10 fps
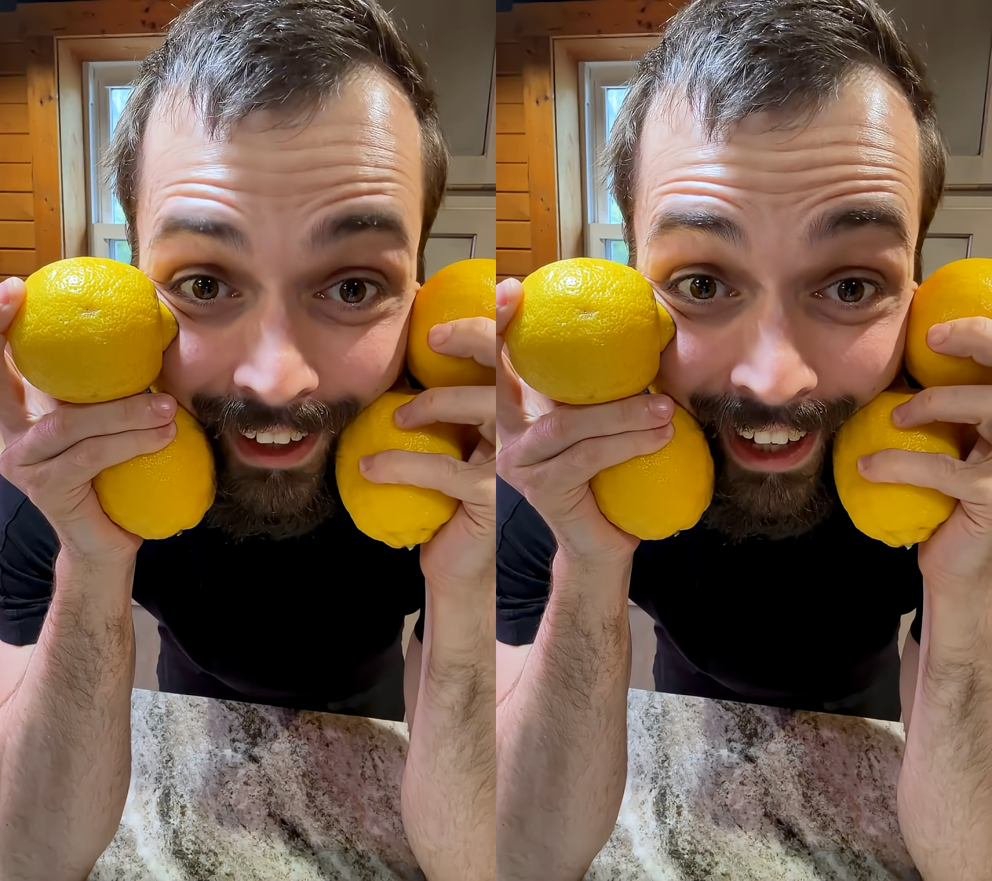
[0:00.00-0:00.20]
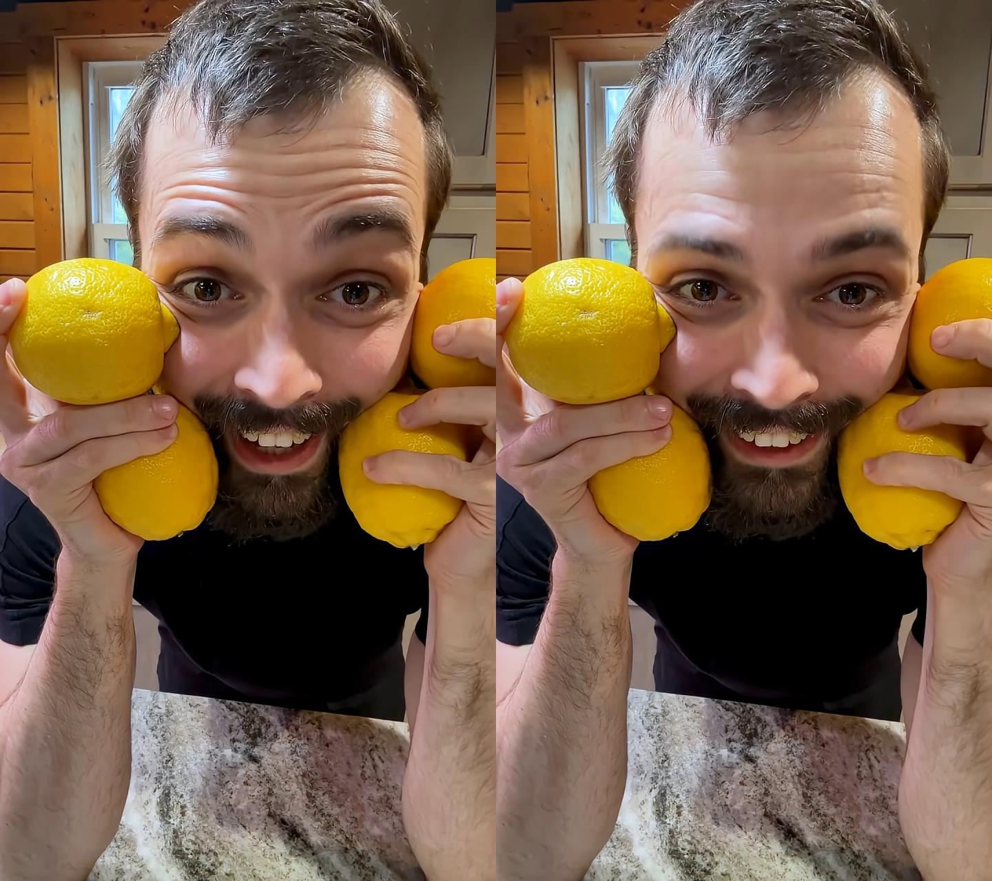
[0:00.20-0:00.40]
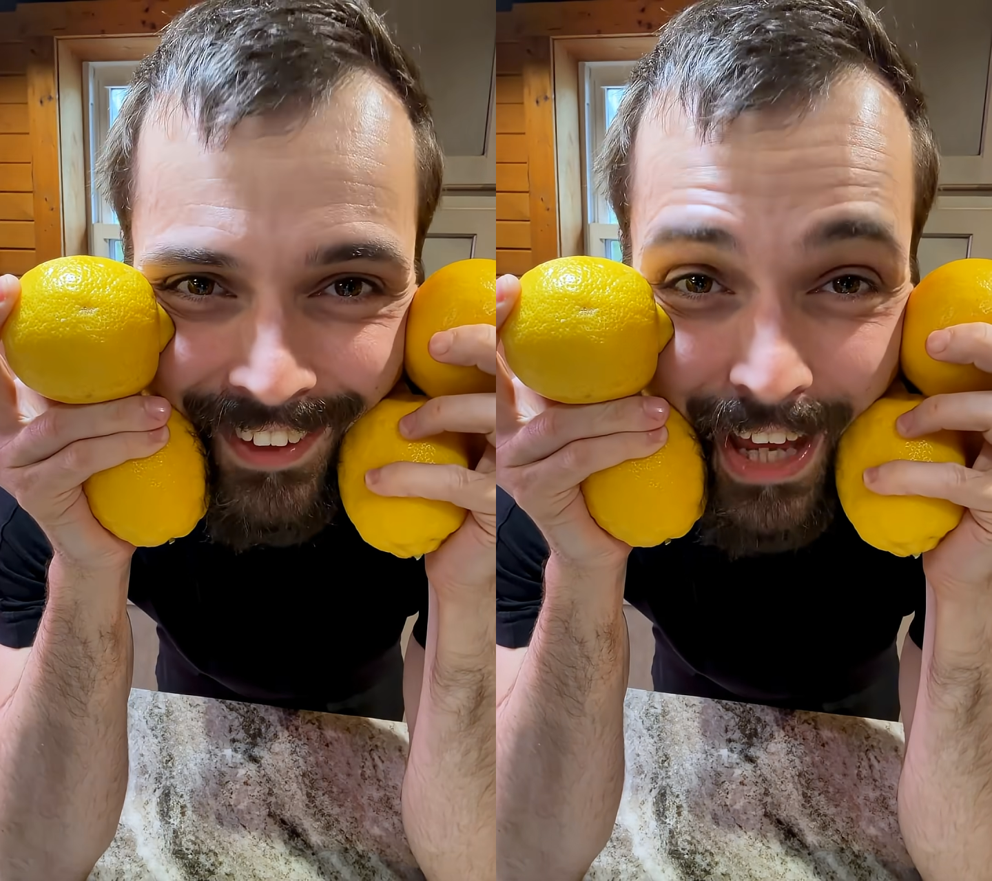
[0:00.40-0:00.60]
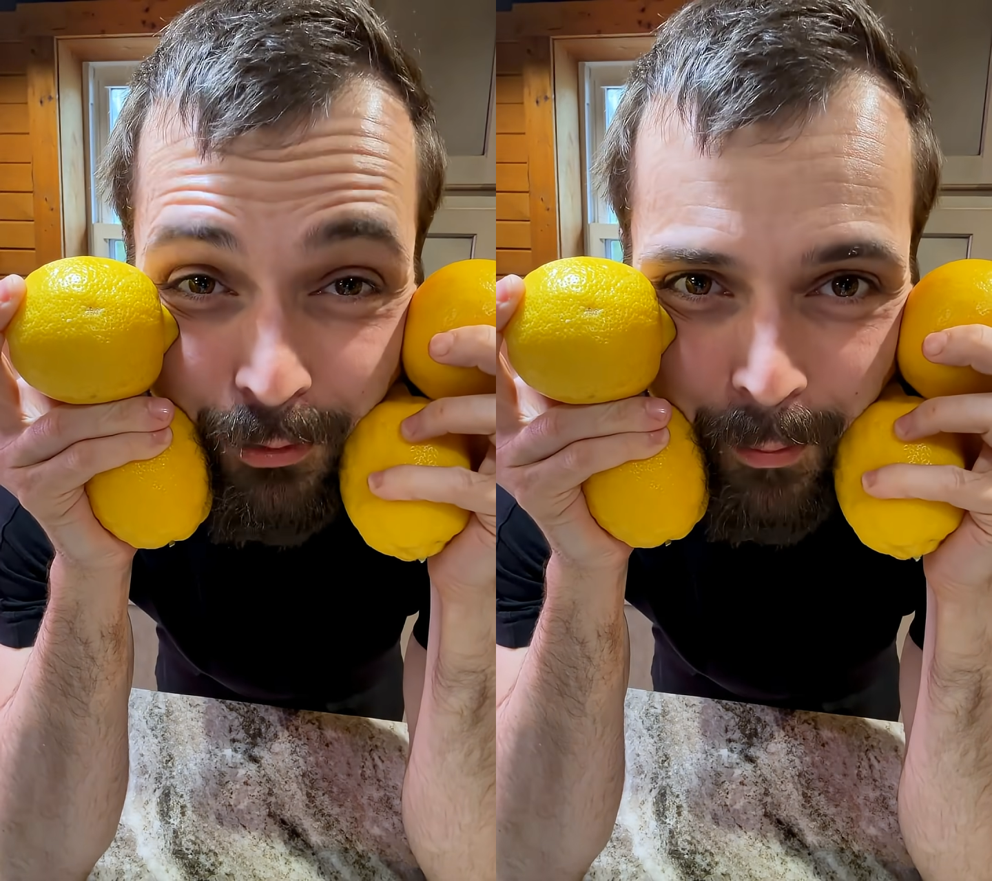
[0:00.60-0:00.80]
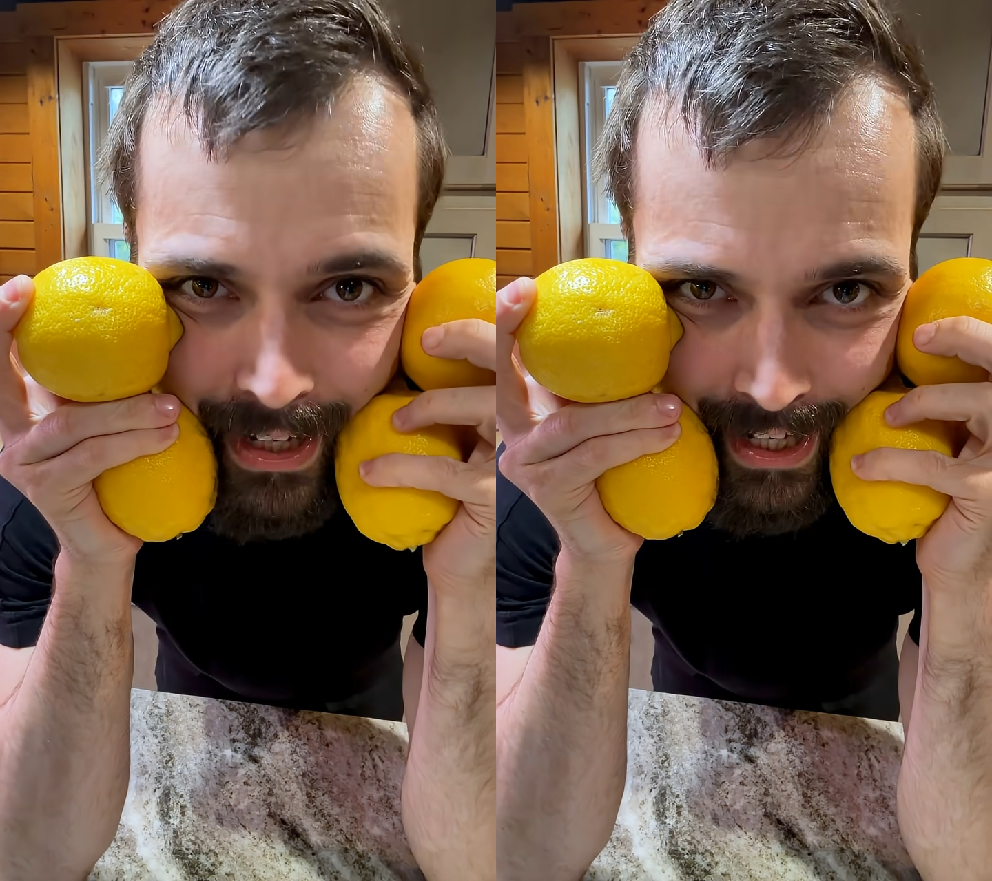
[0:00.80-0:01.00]
Hi, today
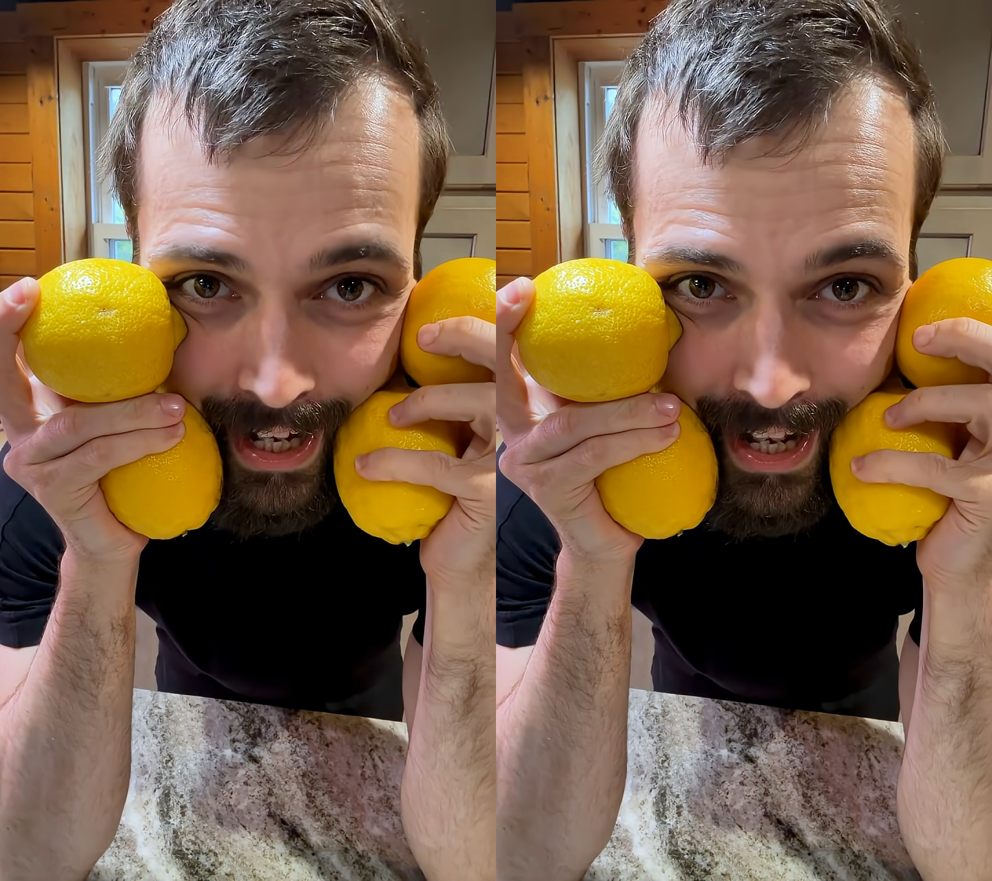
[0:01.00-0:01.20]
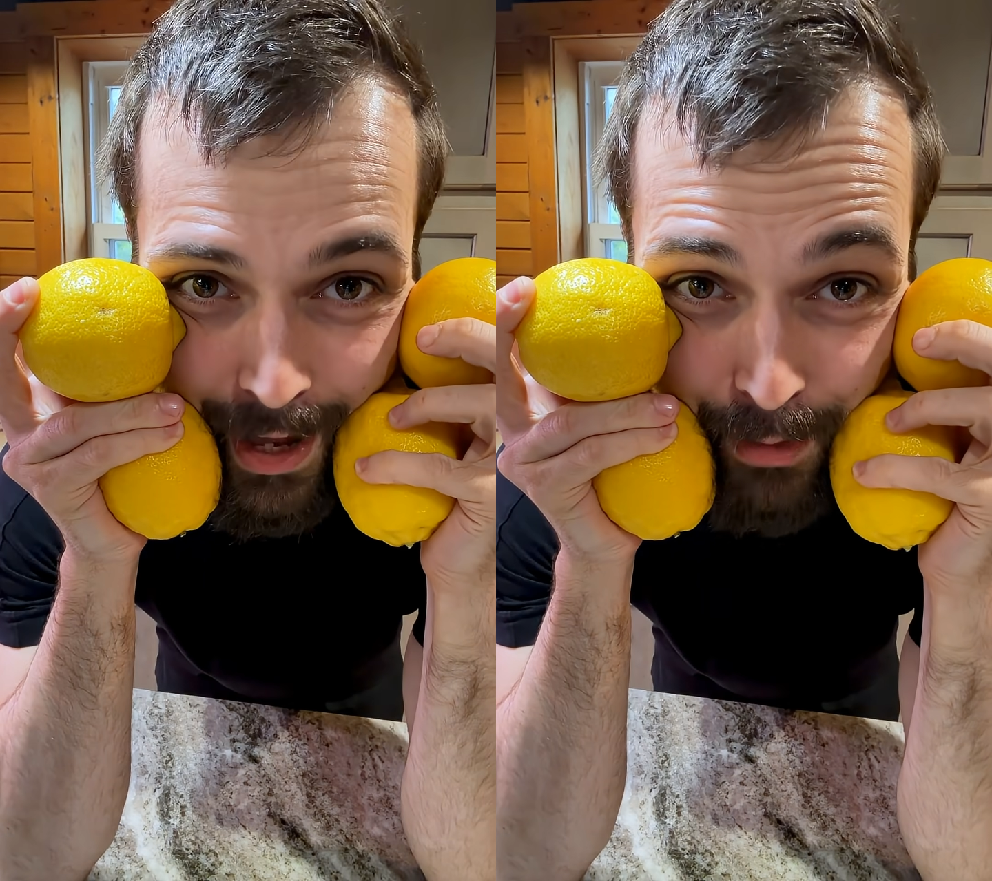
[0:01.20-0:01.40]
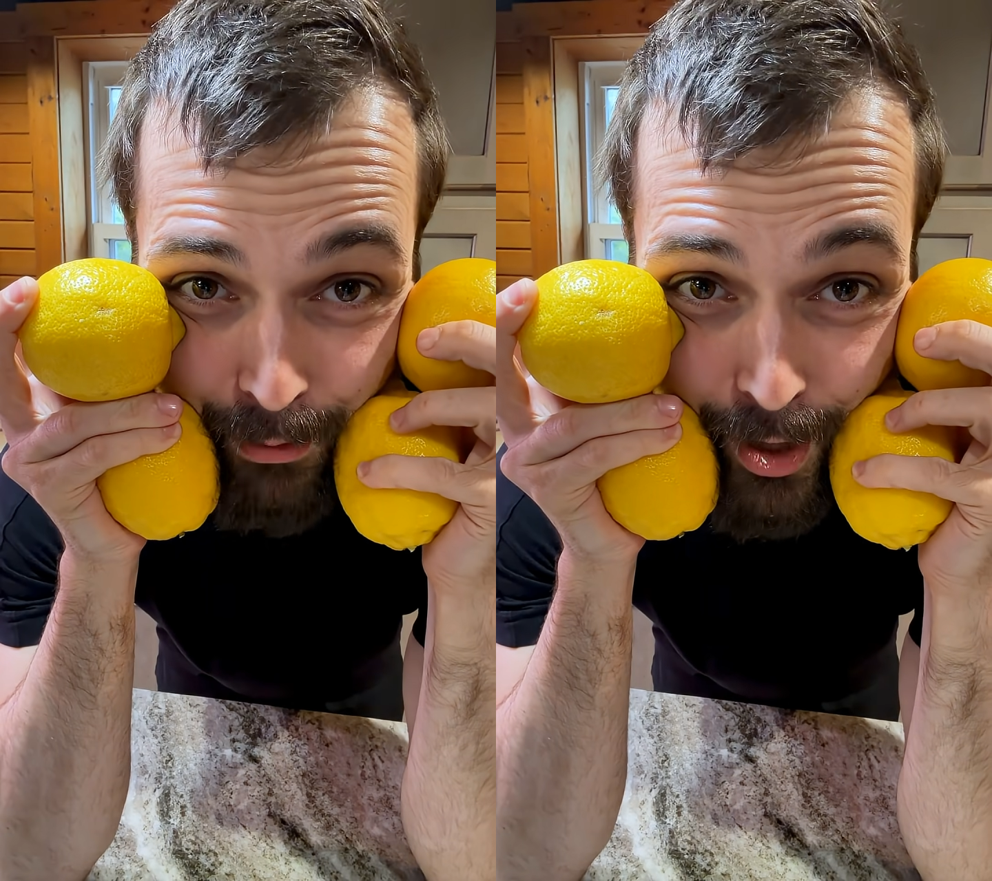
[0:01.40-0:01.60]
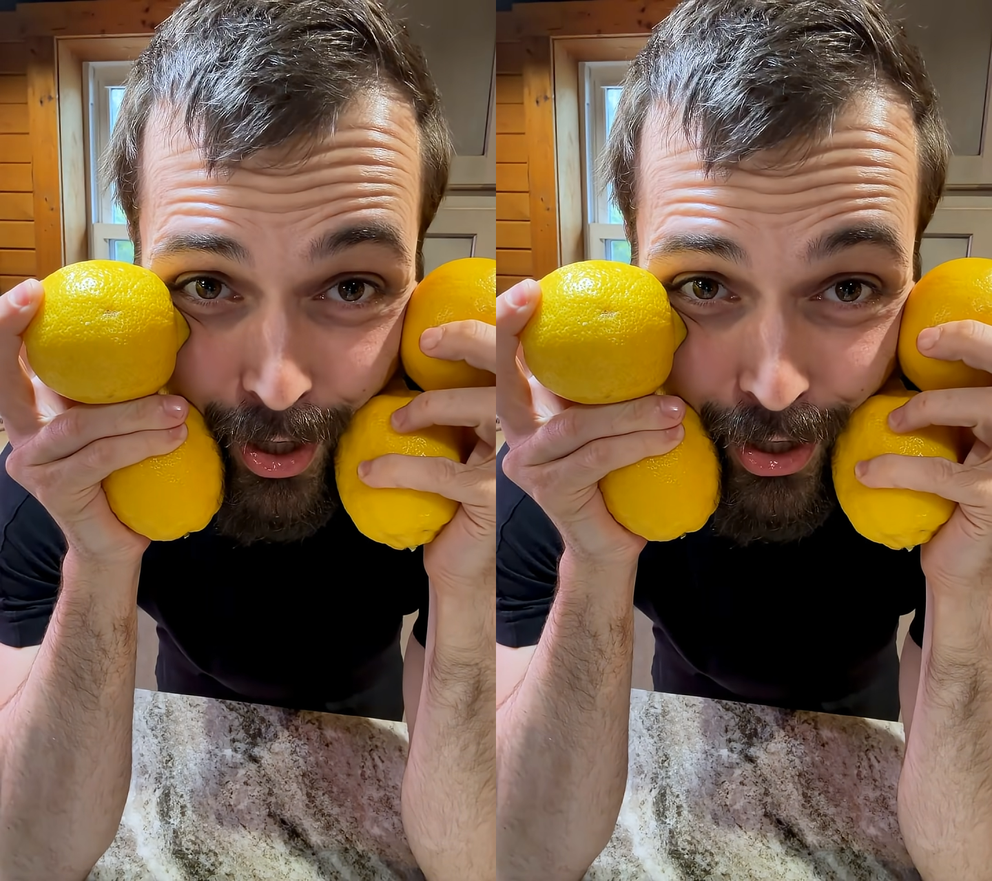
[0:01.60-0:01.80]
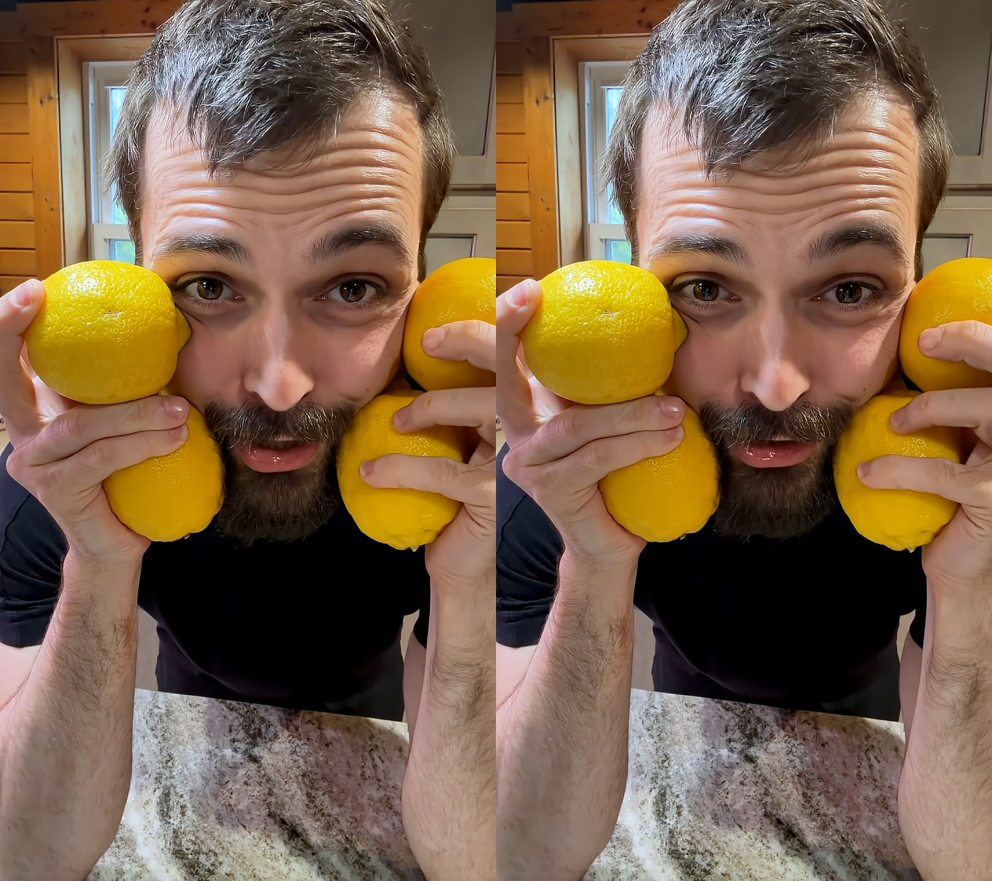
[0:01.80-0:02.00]
we're making lemon
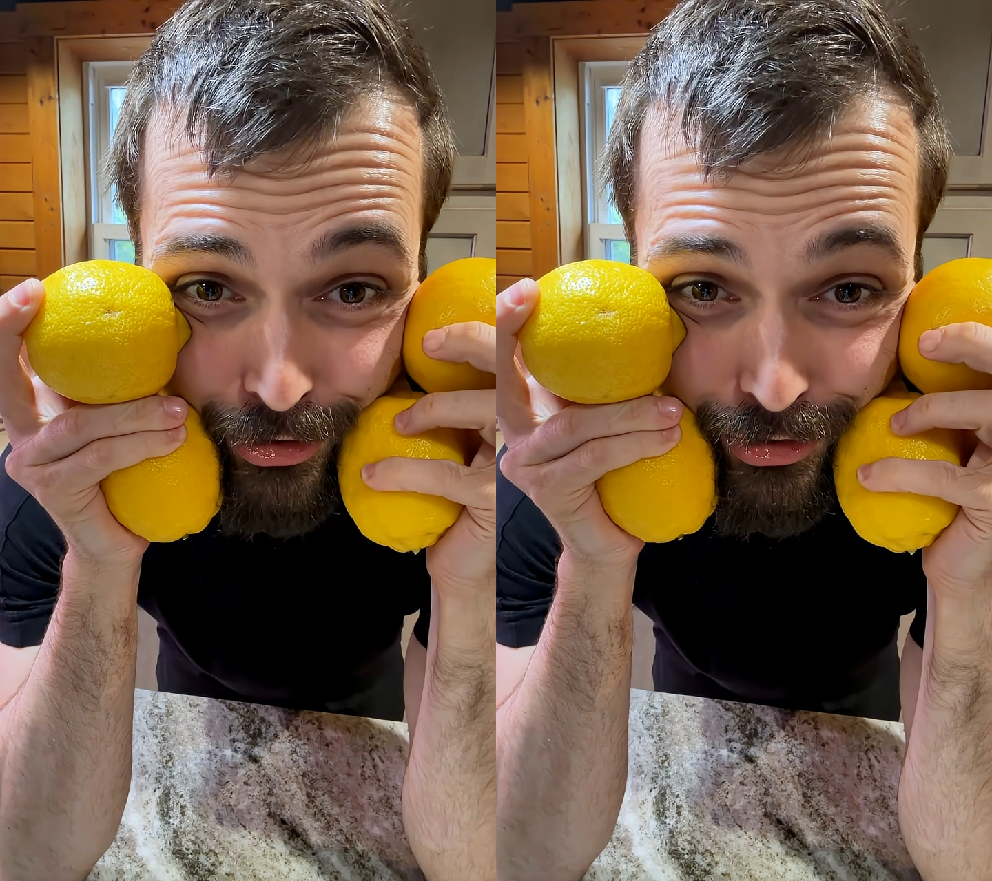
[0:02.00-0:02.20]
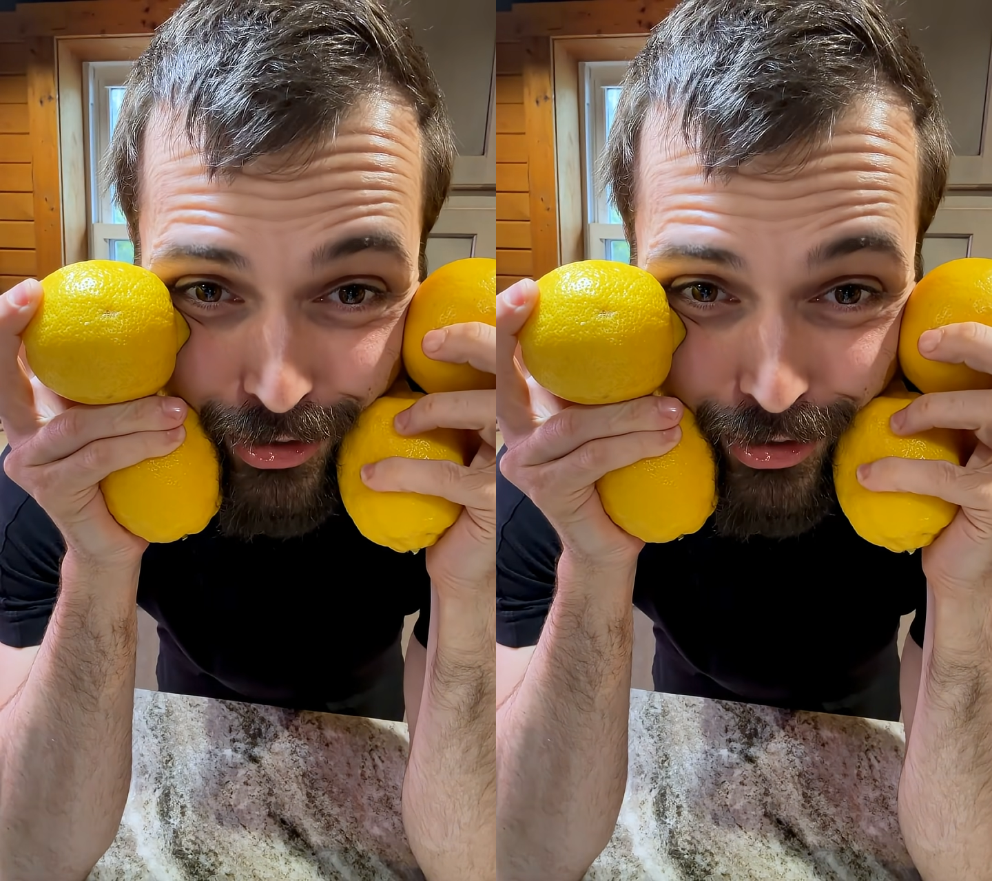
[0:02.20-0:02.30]
bars.